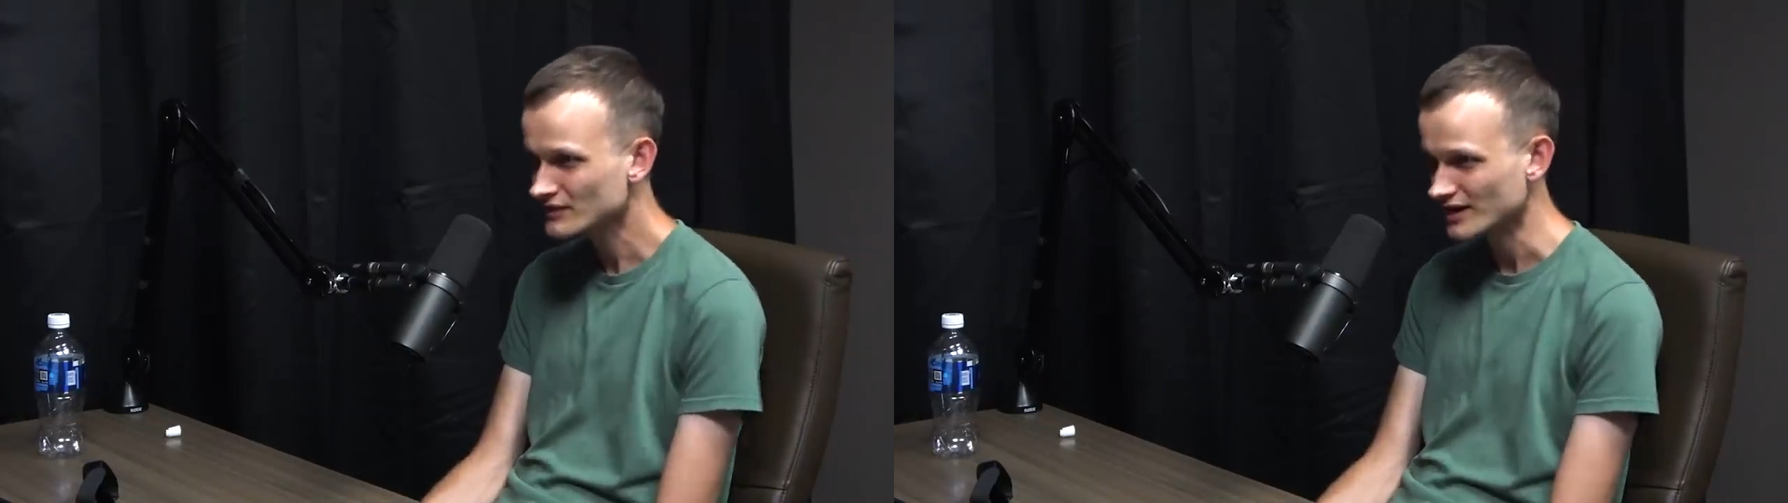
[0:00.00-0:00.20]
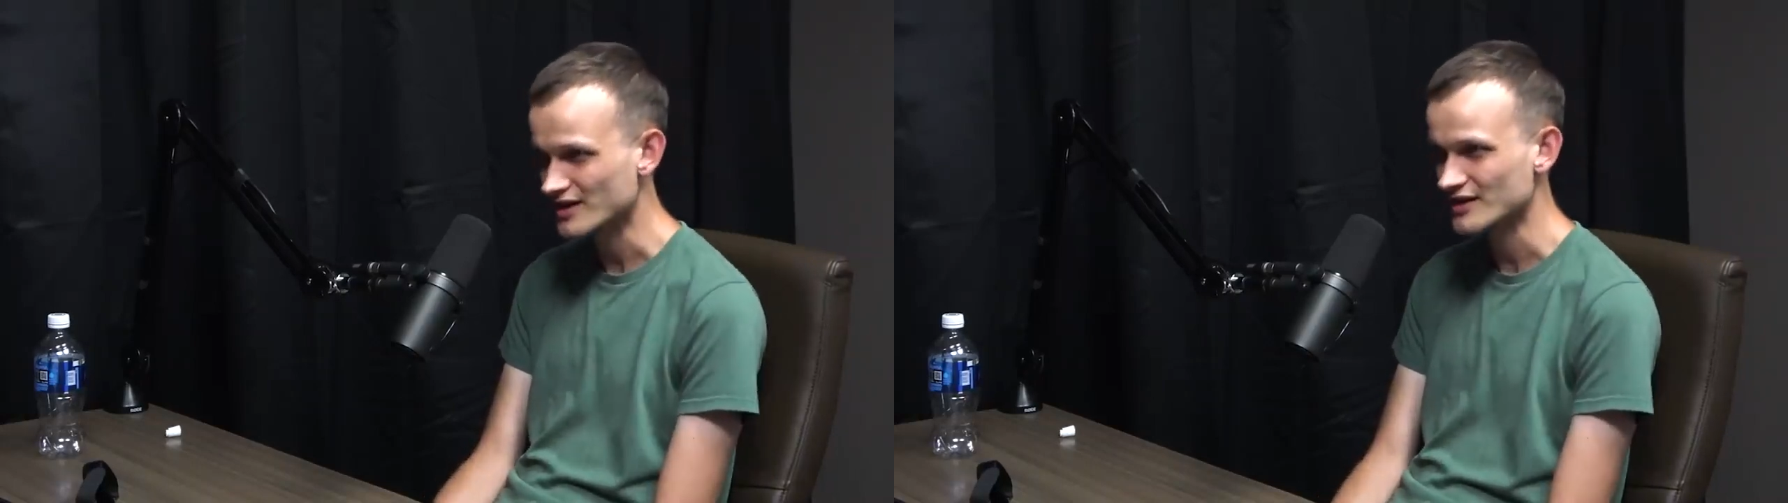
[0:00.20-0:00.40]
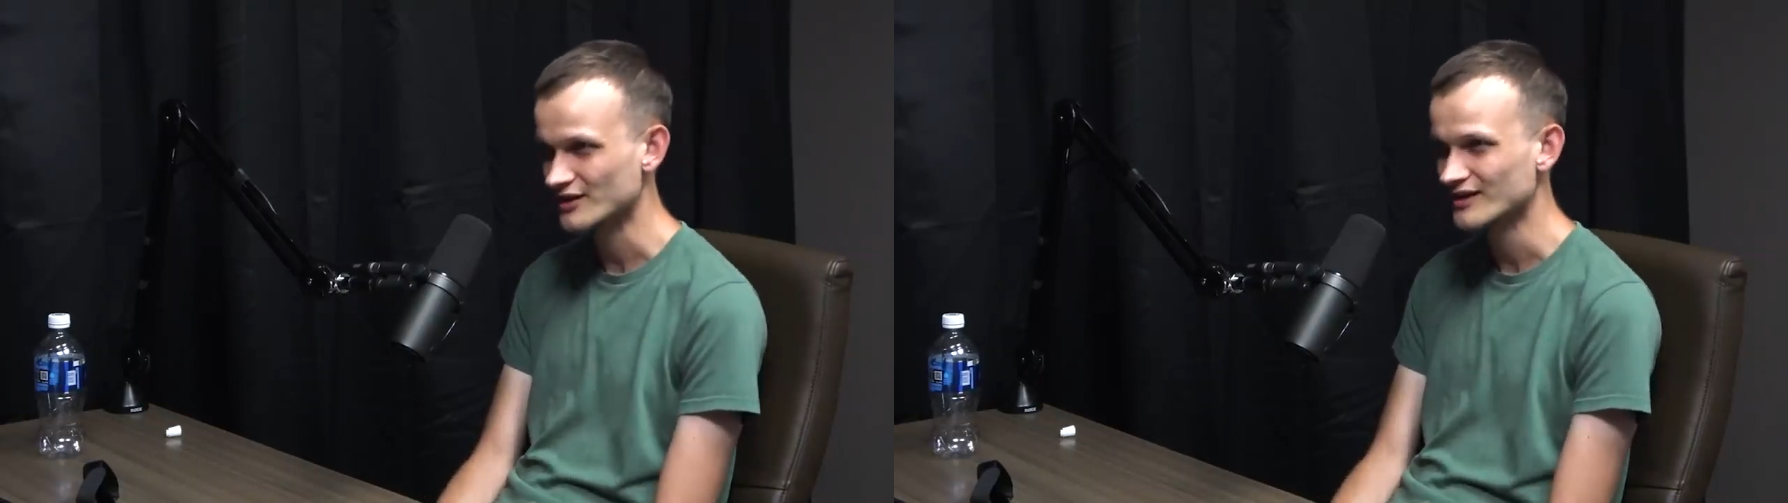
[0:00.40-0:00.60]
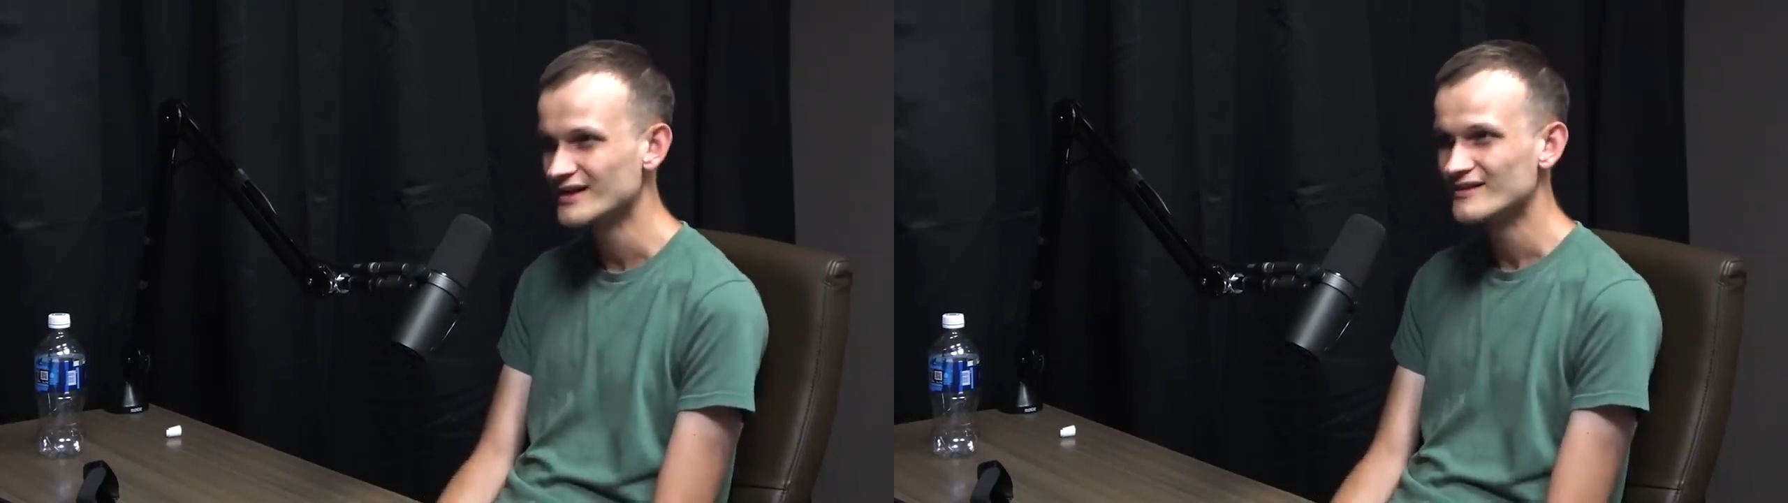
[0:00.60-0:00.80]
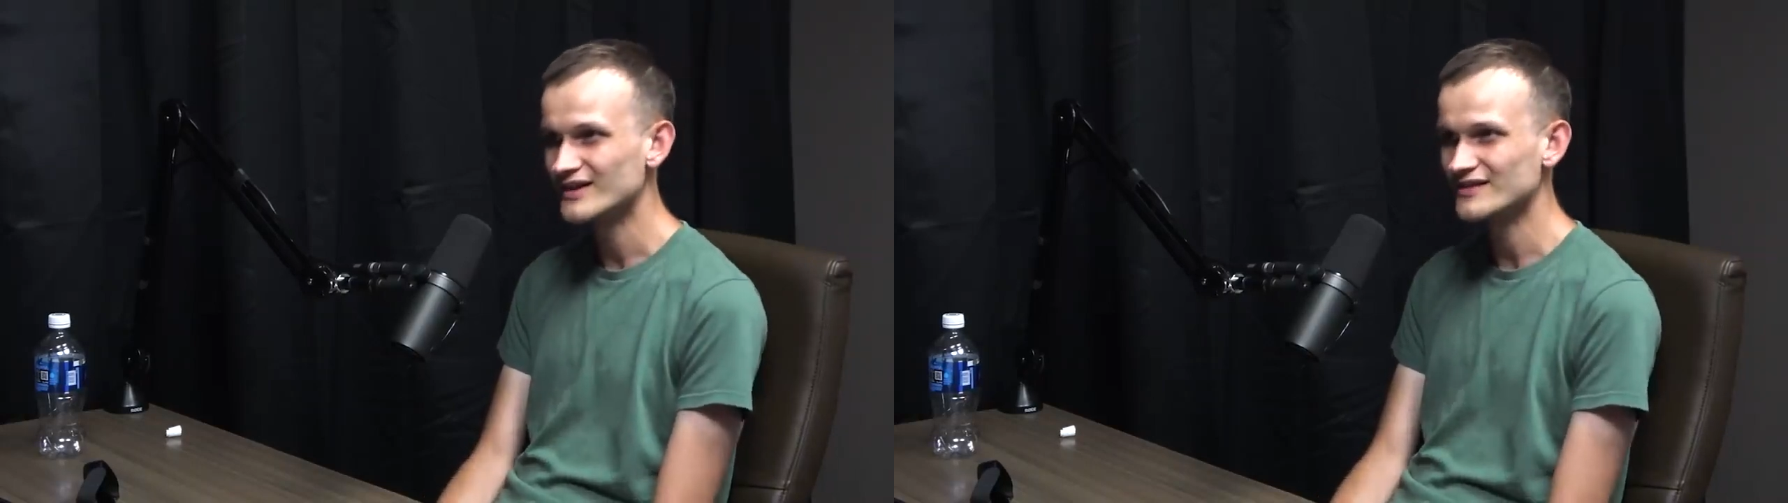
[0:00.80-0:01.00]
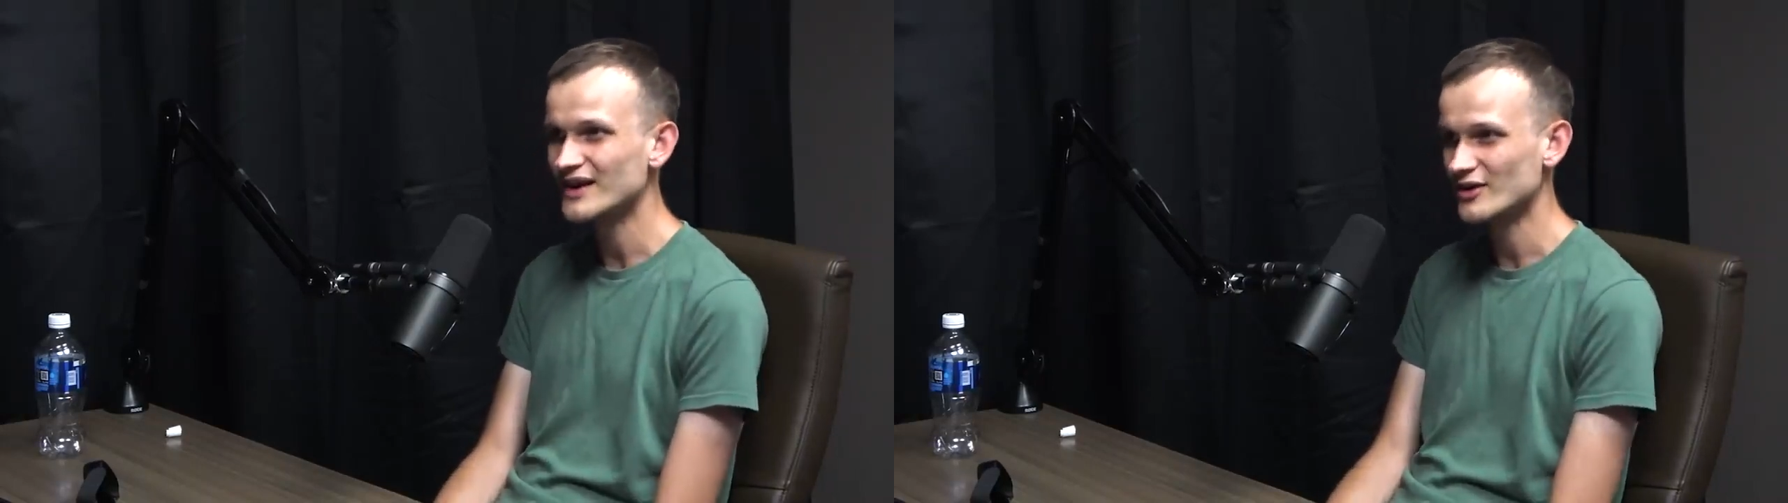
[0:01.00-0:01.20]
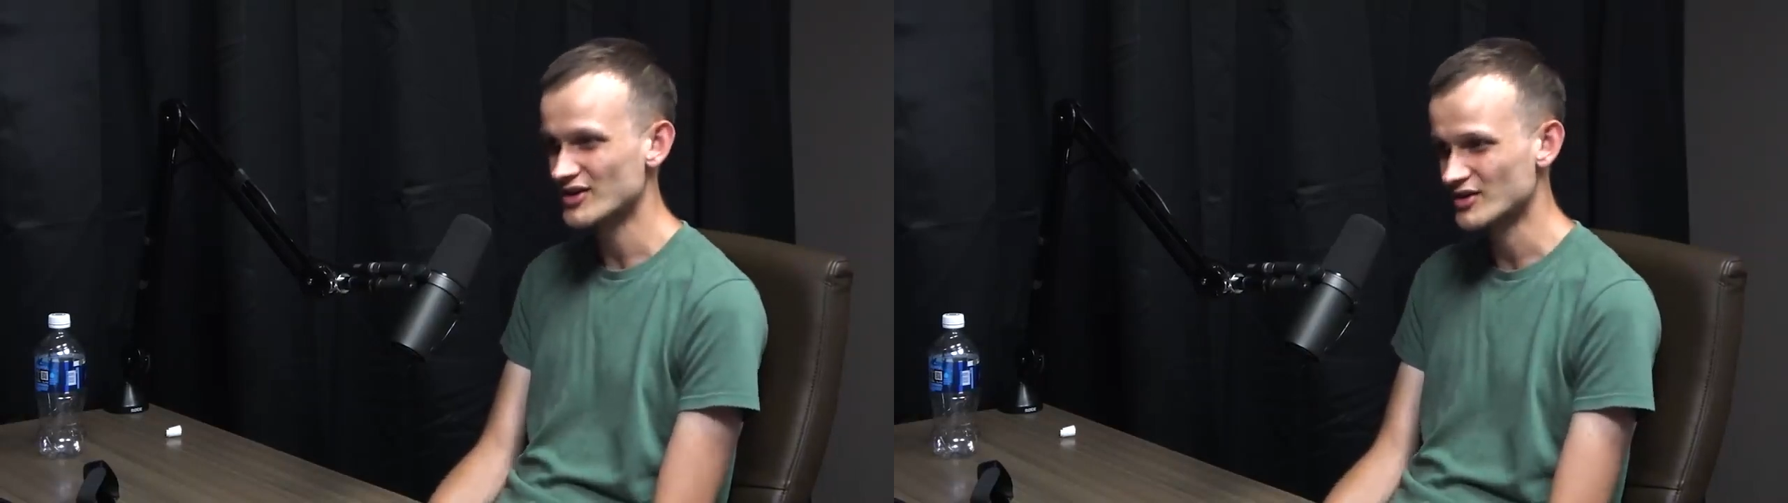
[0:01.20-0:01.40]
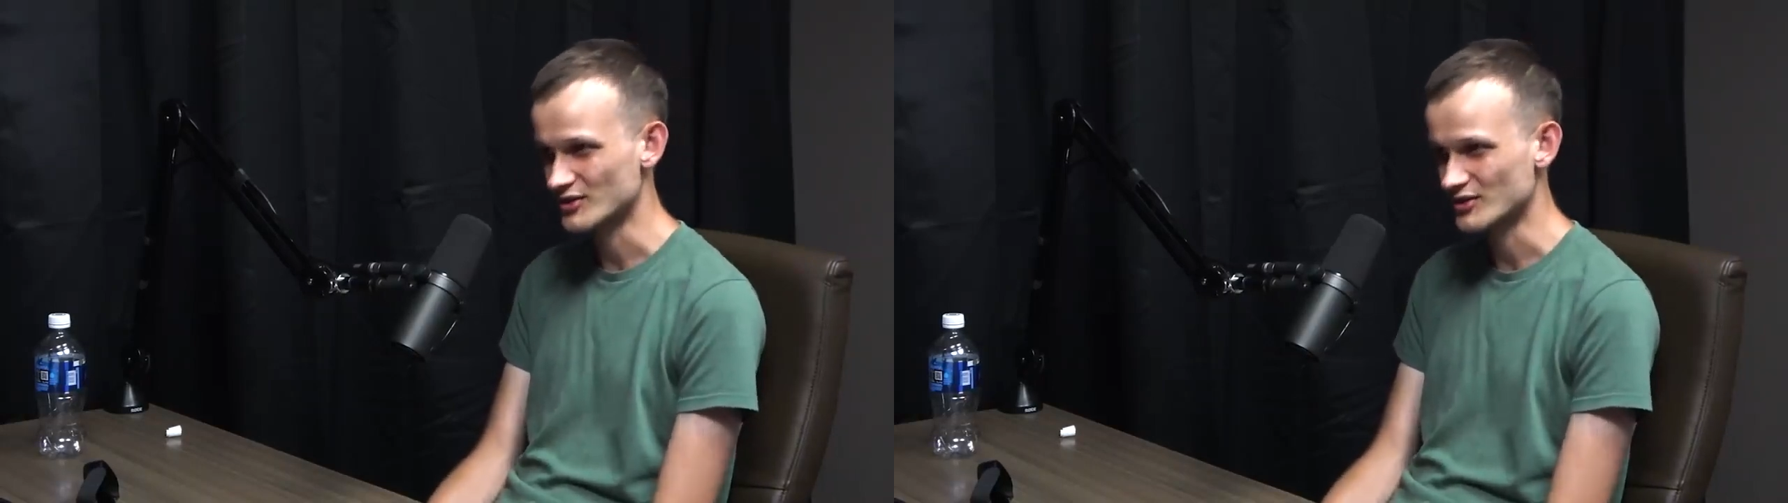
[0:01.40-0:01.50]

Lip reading: And so like that also